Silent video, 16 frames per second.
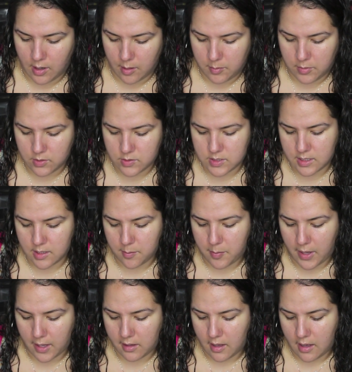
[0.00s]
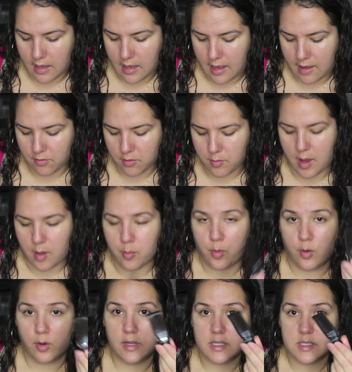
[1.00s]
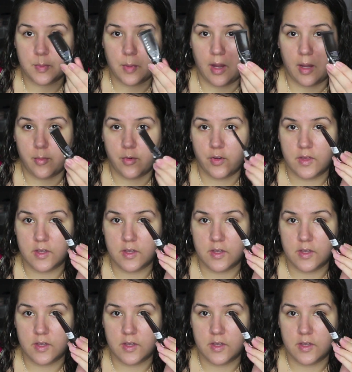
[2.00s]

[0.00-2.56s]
I'm using the Becca Evermatte Poreless Primer.